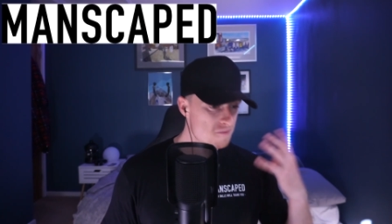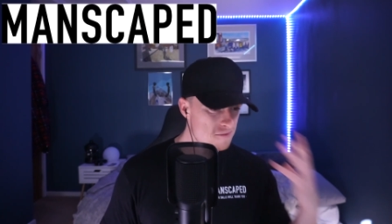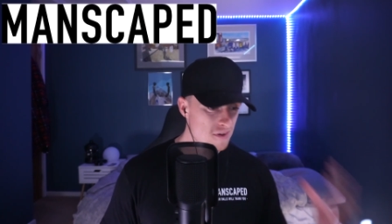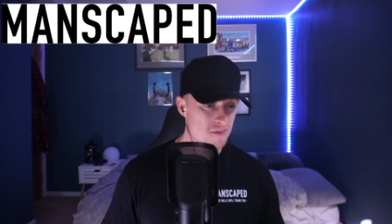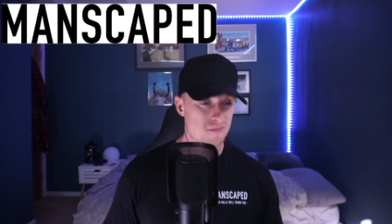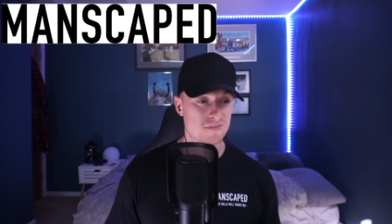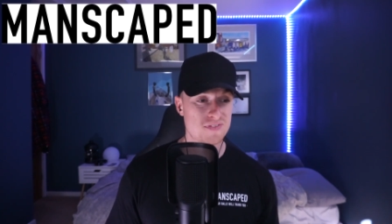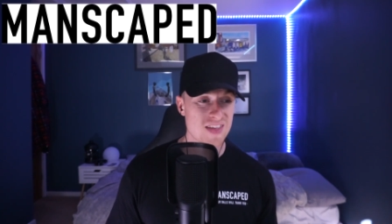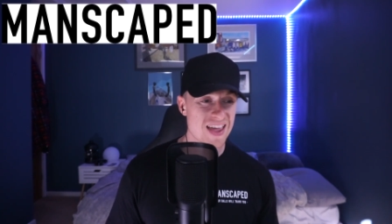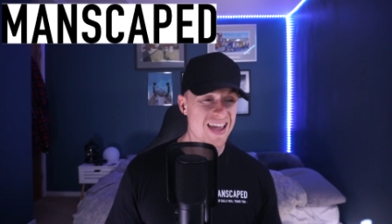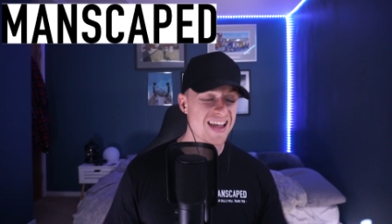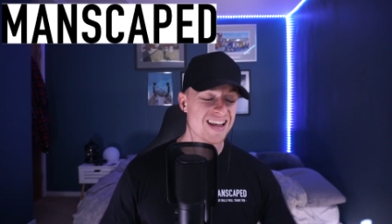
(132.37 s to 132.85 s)

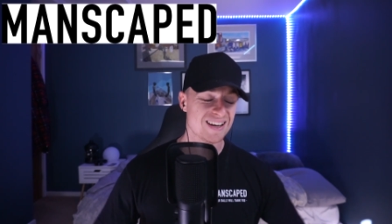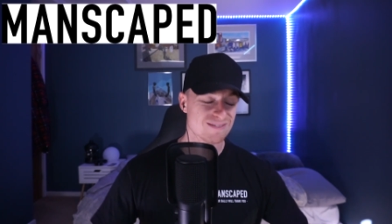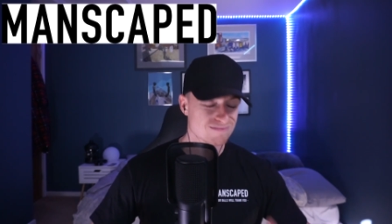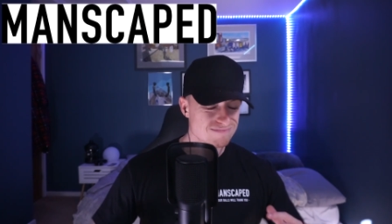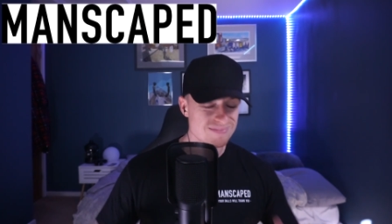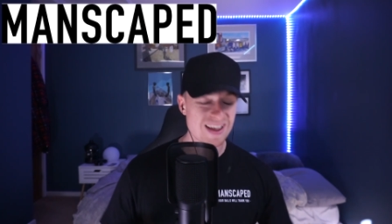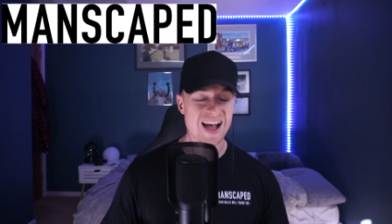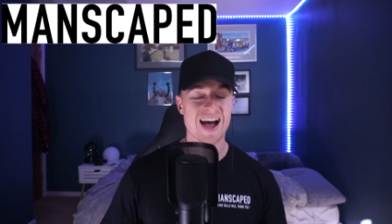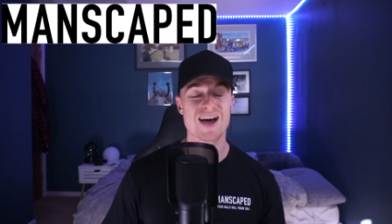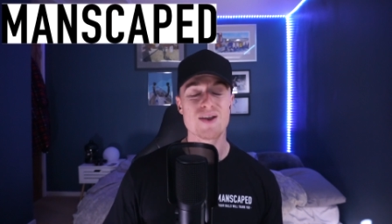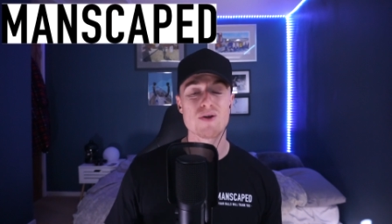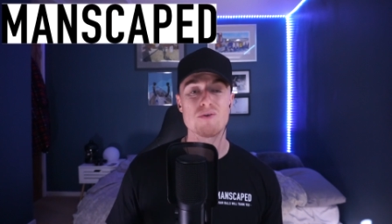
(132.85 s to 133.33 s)

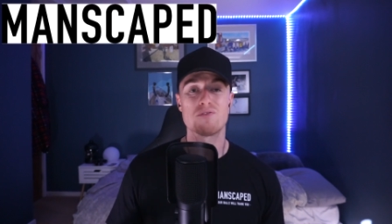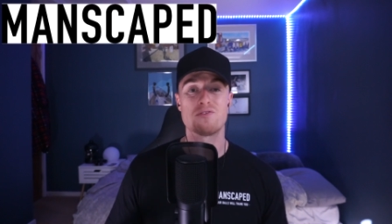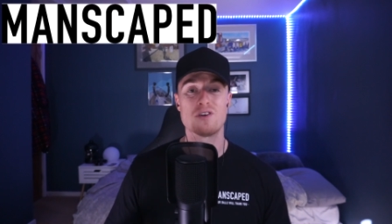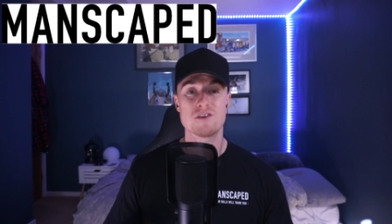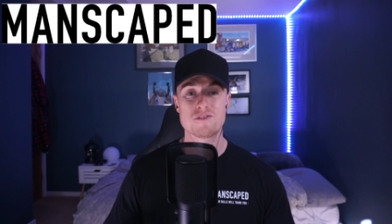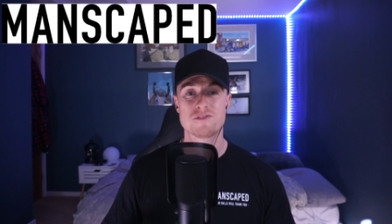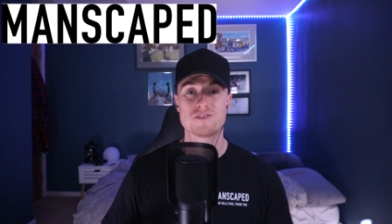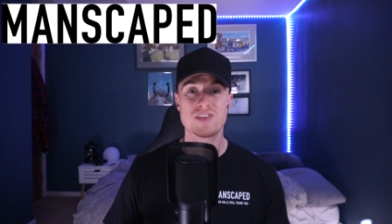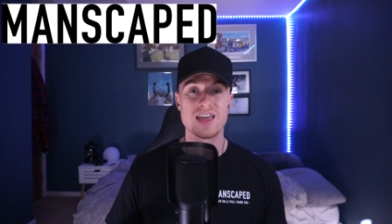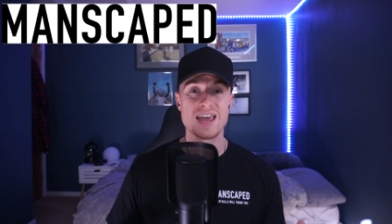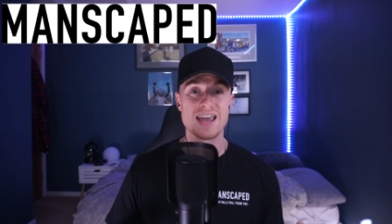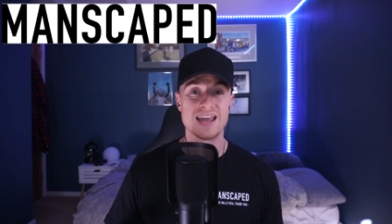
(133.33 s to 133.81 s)
15? Nah,
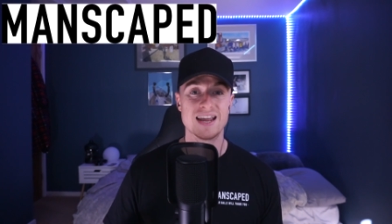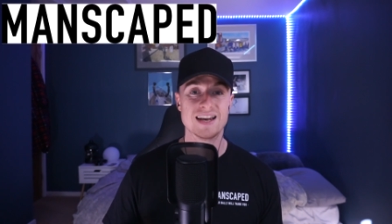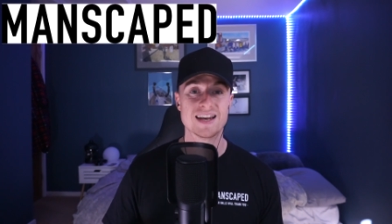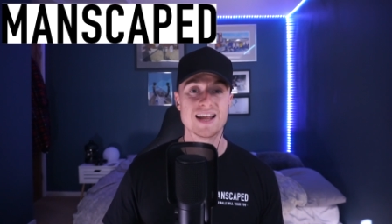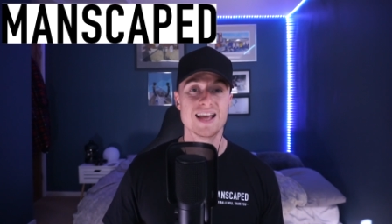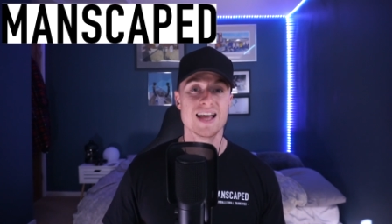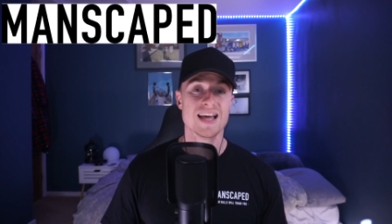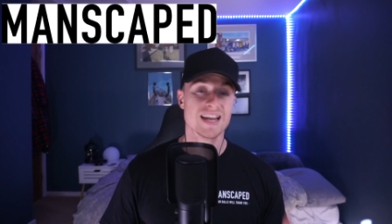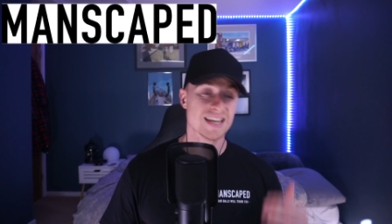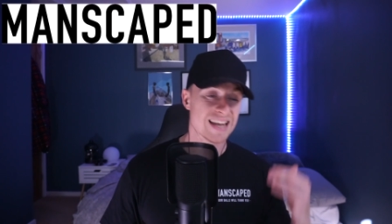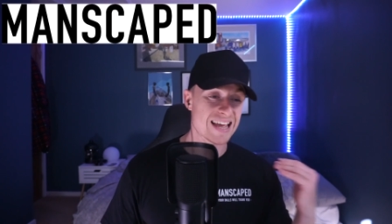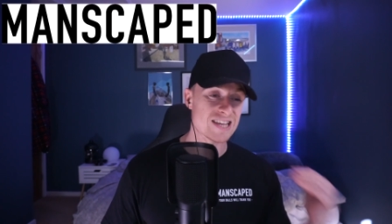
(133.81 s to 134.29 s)
not
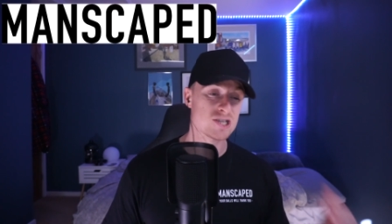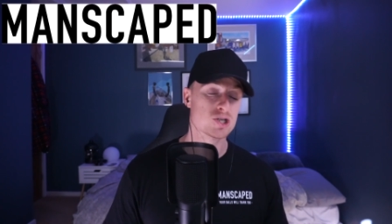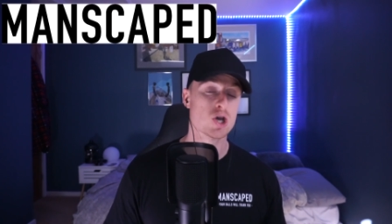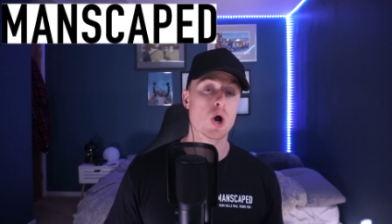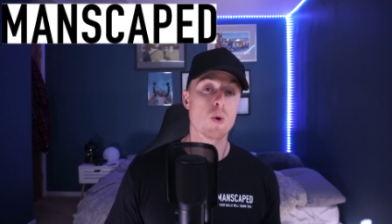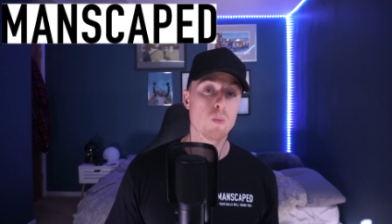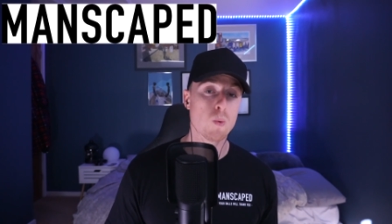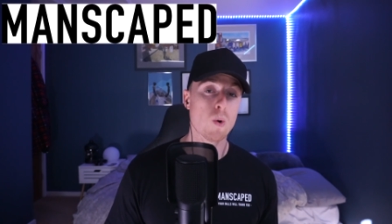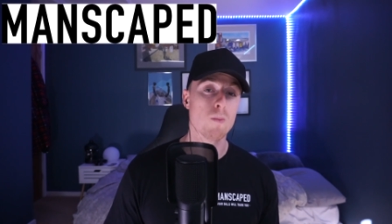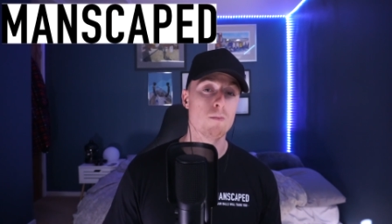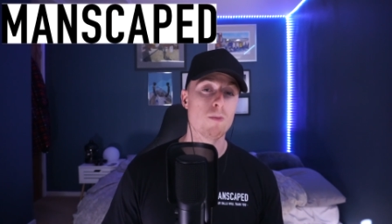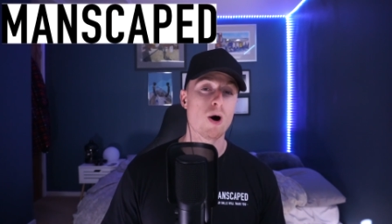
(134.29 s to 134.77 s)
15.
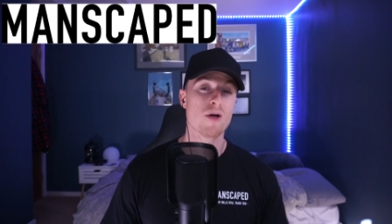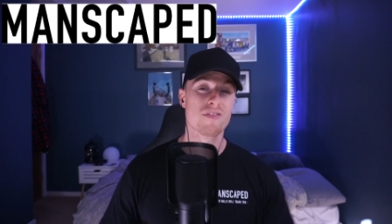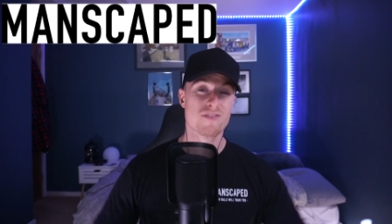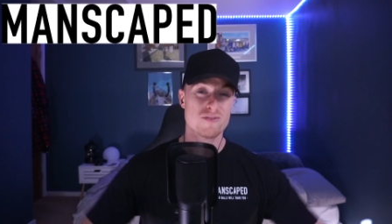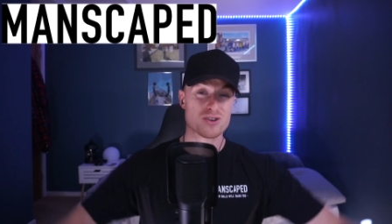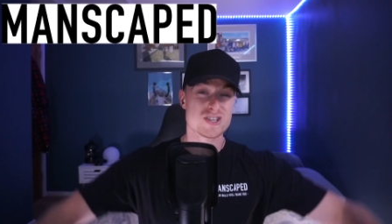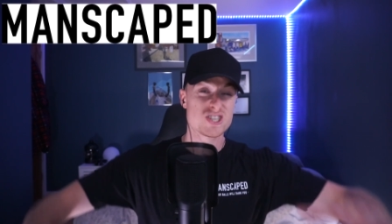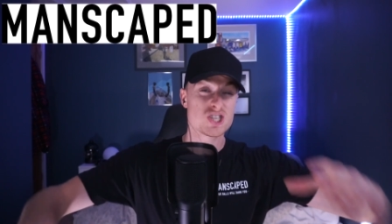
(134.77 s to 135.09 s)
Let's go one more.